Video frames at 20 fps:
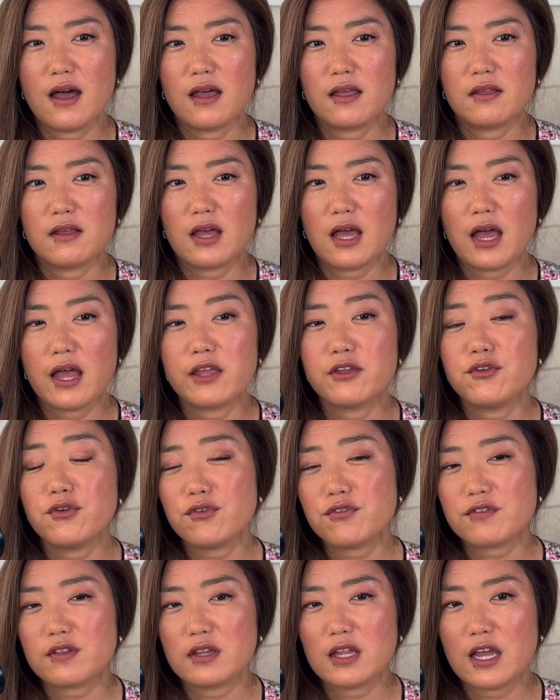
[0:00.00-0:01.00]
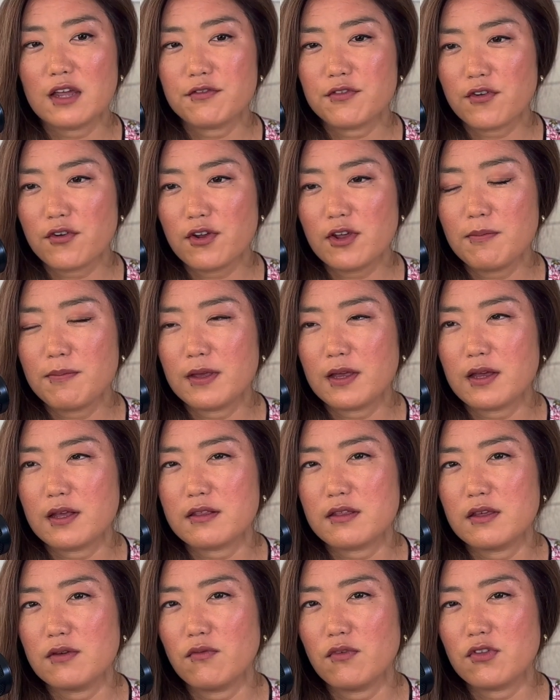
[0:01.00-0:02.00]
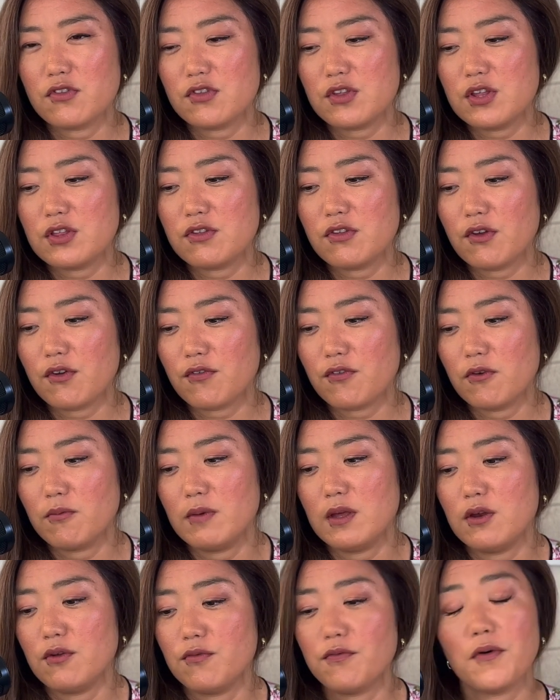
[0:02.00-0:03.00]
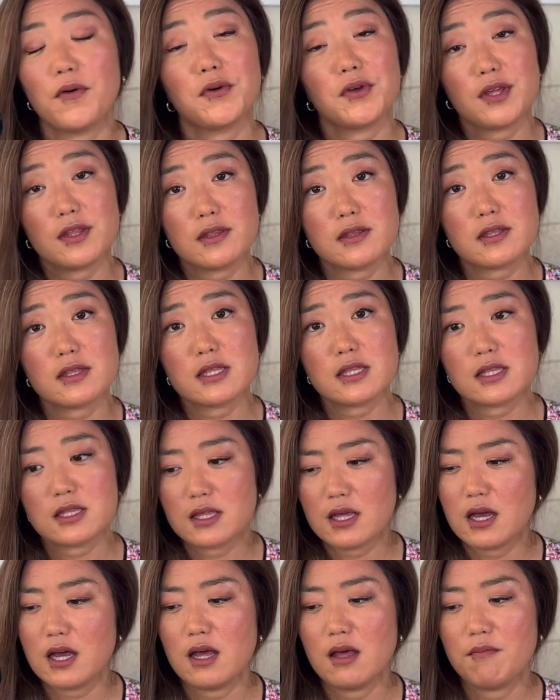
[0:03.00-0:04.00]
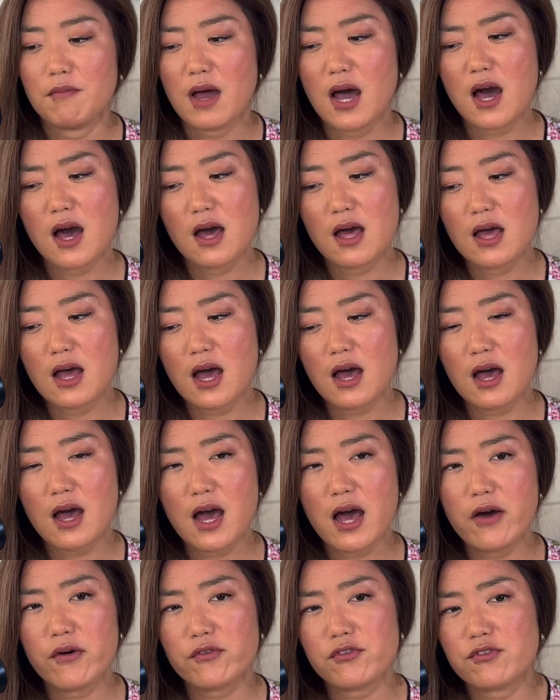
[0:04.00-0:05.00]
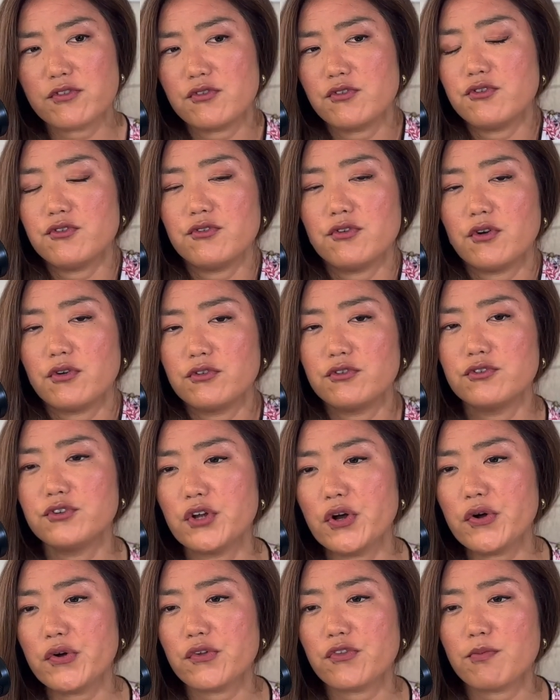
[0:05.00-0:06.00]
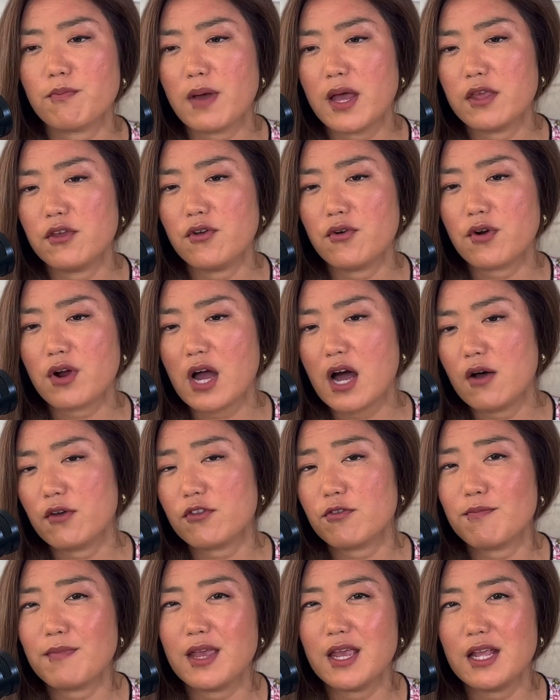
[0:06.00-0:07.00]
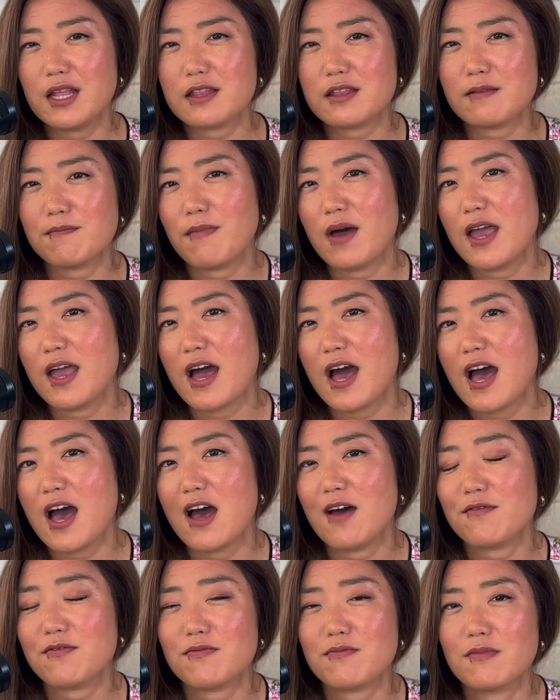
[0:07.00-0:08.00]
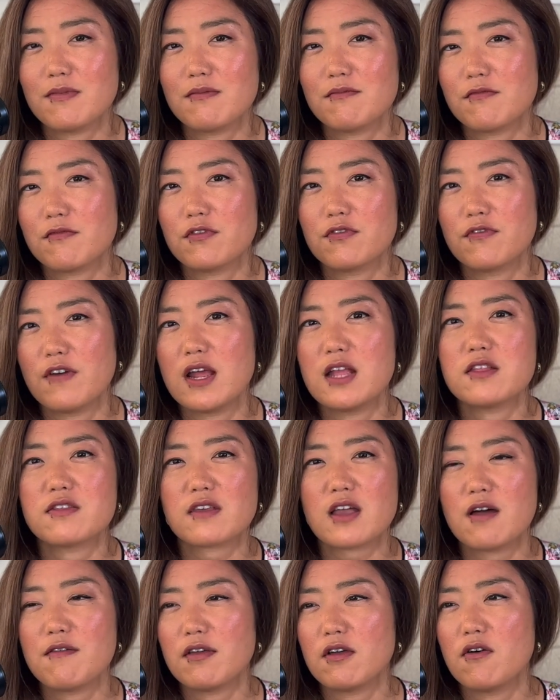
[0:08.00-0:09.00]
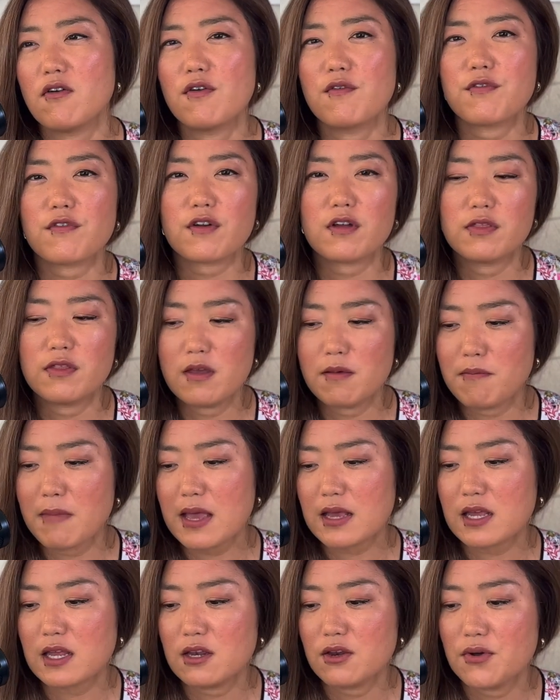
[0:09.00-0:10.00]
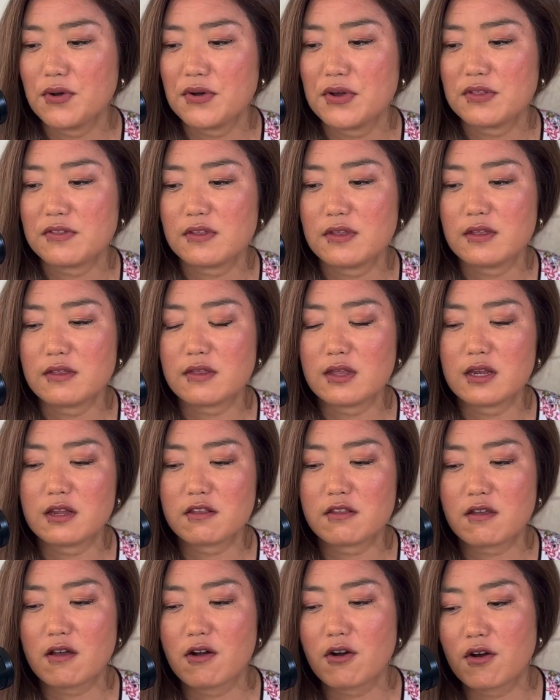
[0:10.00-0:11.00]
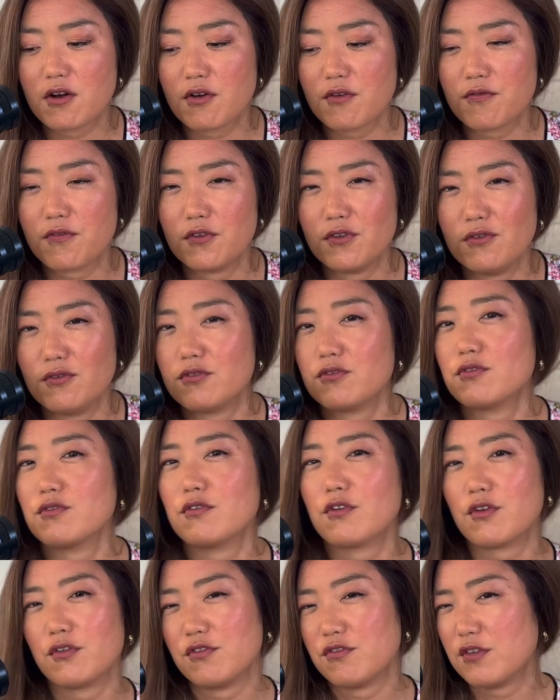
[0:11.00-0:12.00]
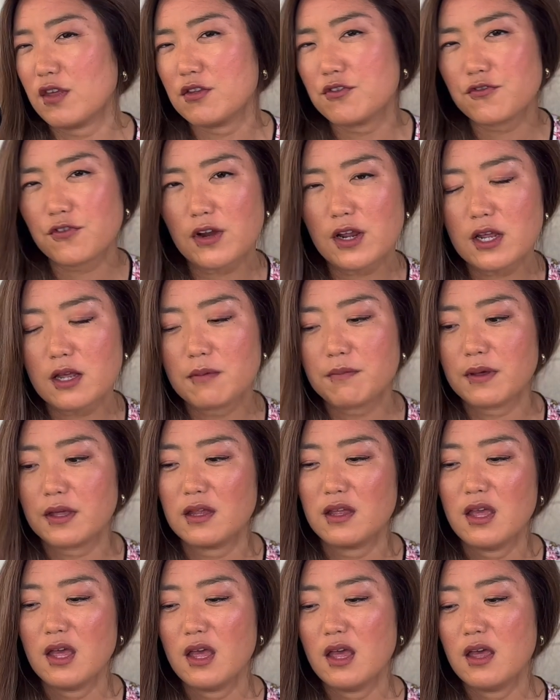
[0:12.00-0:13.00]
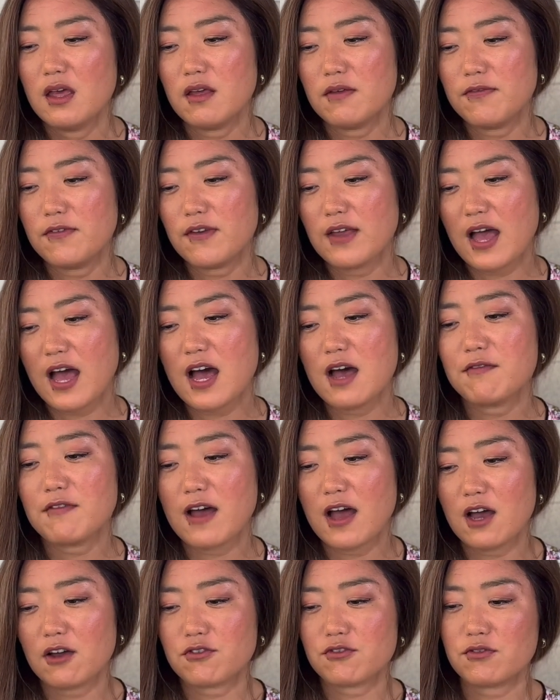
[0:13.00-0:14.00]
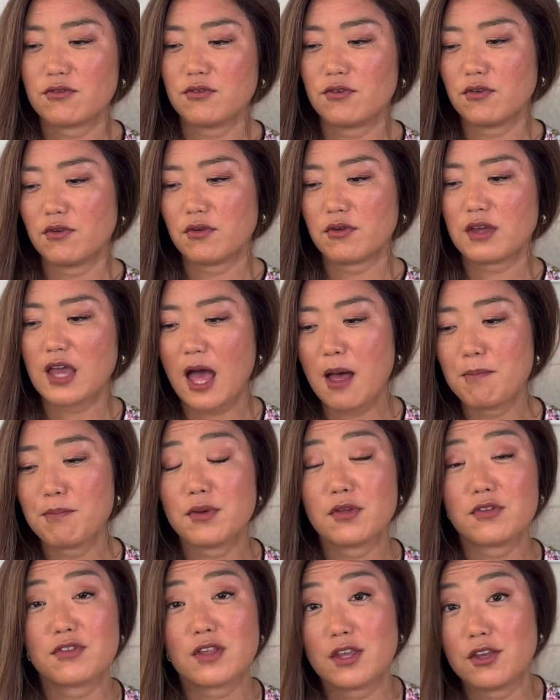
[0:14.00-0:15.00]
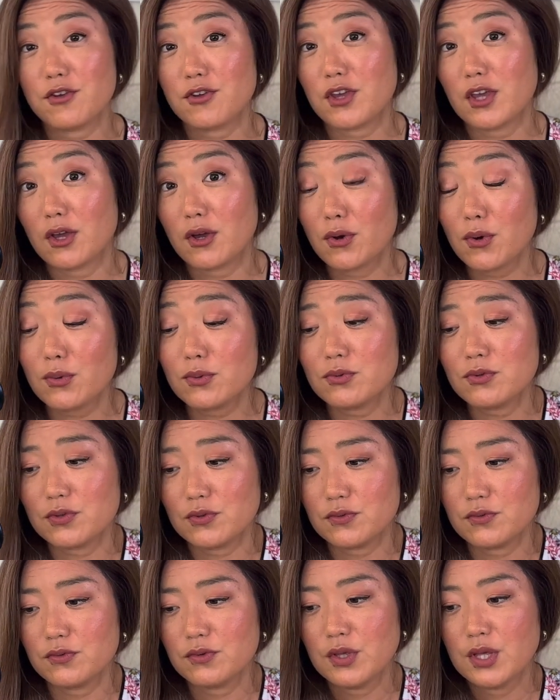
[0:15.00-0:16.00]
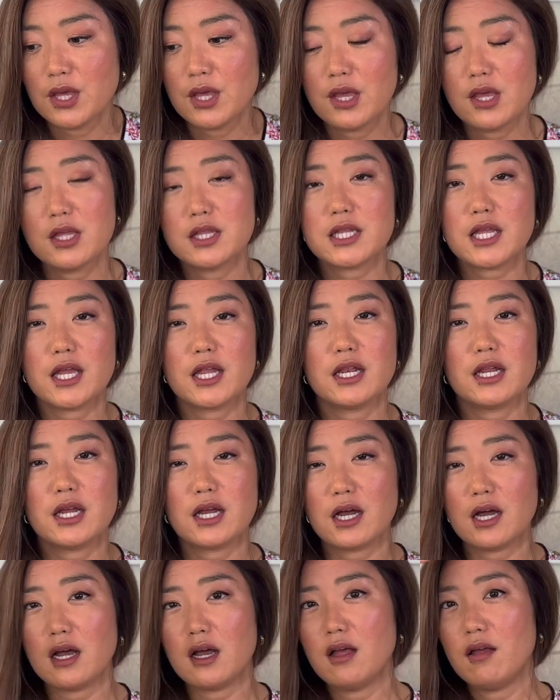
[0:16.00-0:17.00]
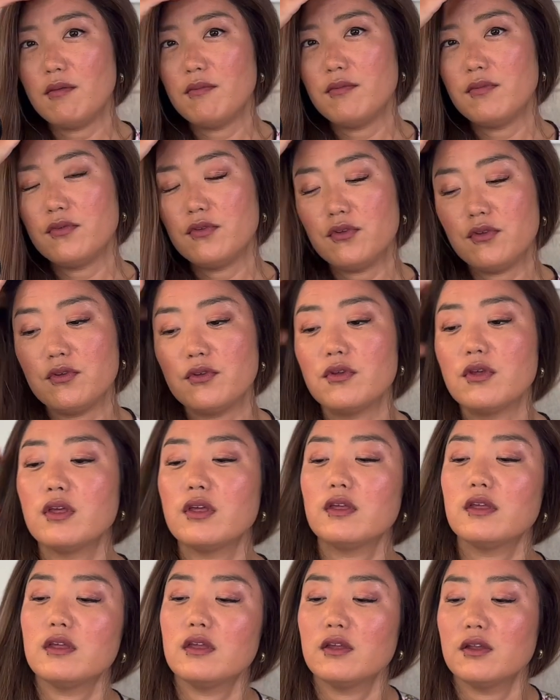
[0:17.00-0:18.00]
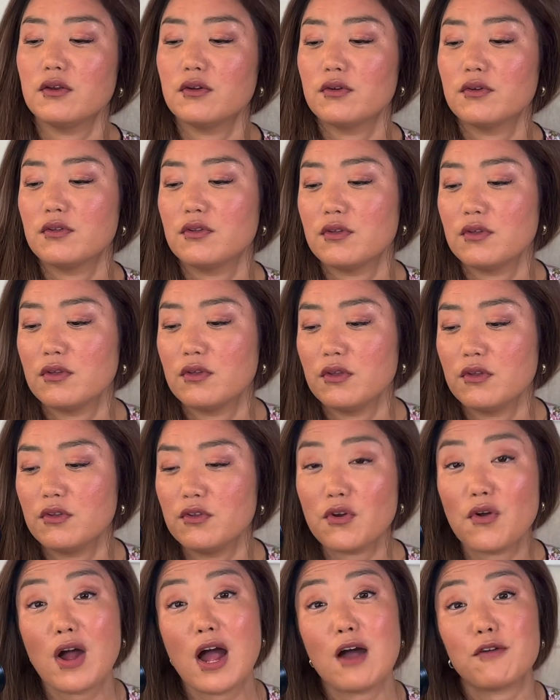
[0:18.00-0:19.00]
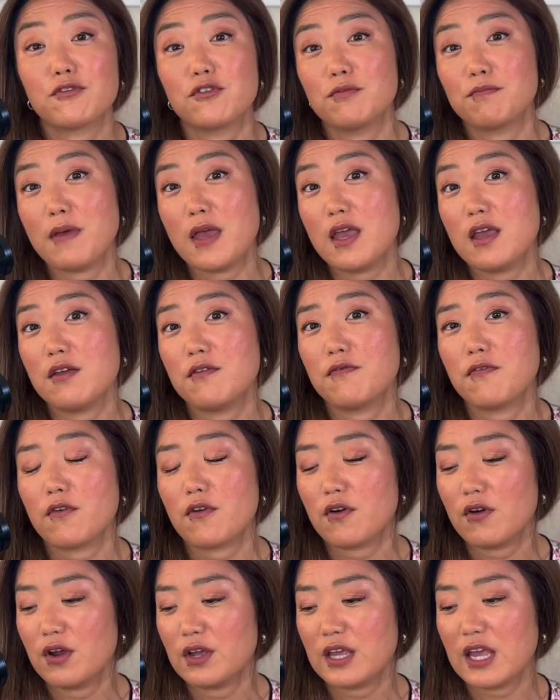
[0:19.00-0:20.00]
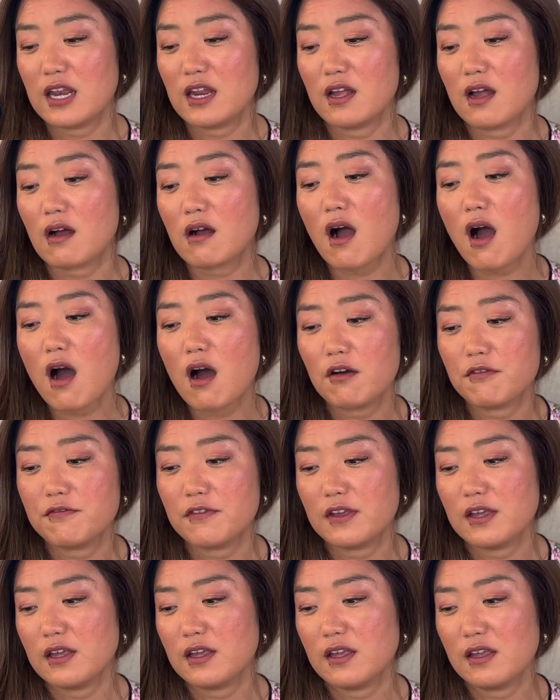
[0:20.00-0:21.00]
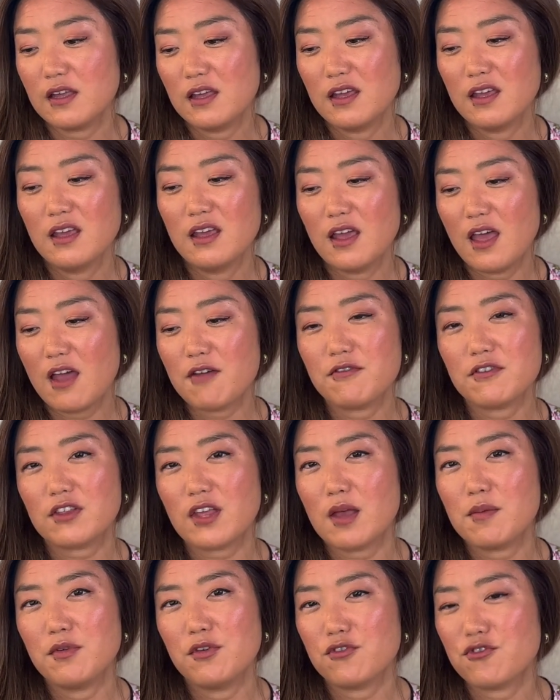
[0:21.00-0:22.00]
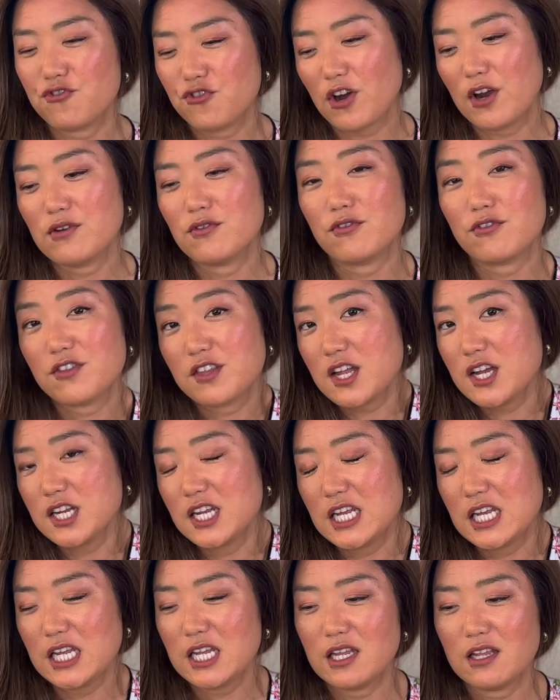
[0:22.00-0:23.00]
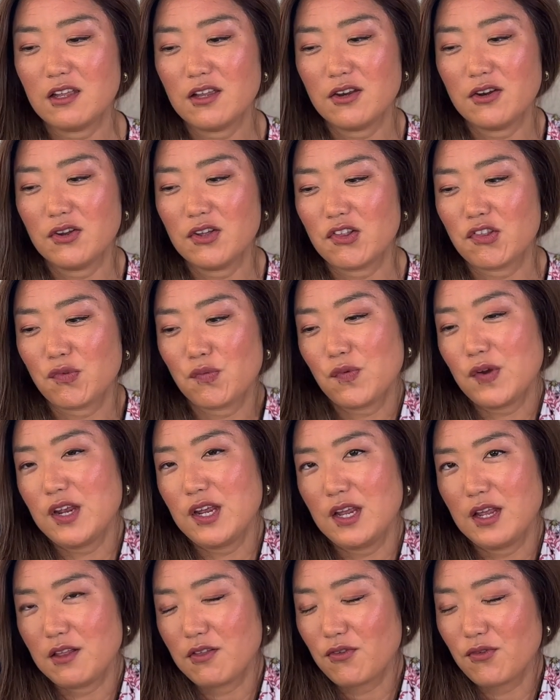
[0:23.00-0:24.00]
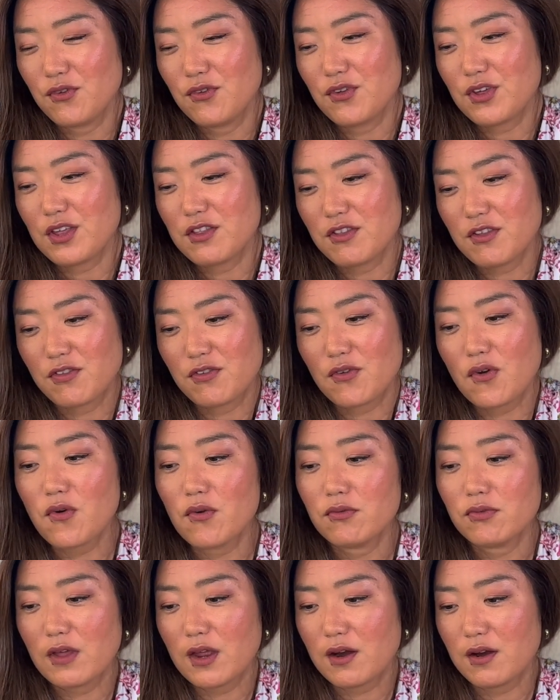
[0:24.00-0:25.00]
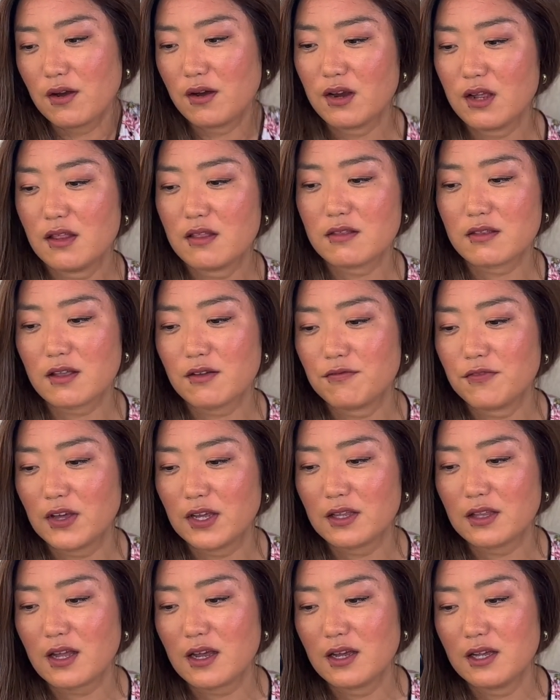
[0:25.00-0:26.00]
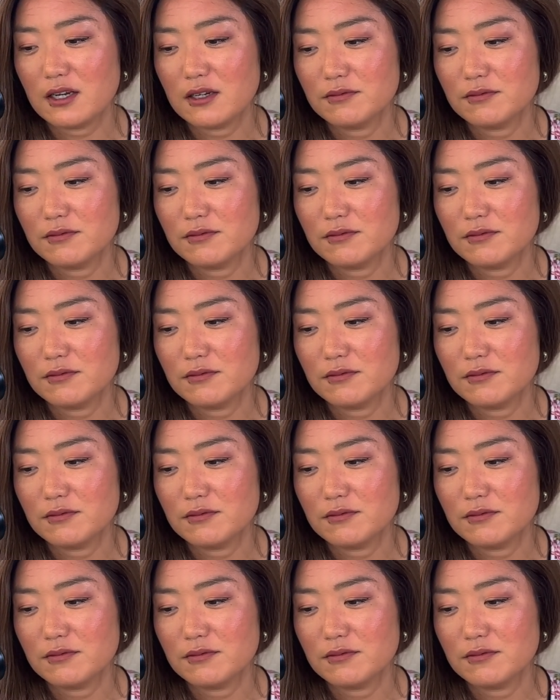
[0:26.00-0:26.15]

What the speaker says: I used the library because it was easier for me to focus. At house, who knows, your housemates might have friends coming over and they're making noises, and it's harder for you to concentrate. But if you have actual campus that you can go to, then you don't have to pay for getting a coffee every time you try to study. It's free, so you can just go there and stuff like that.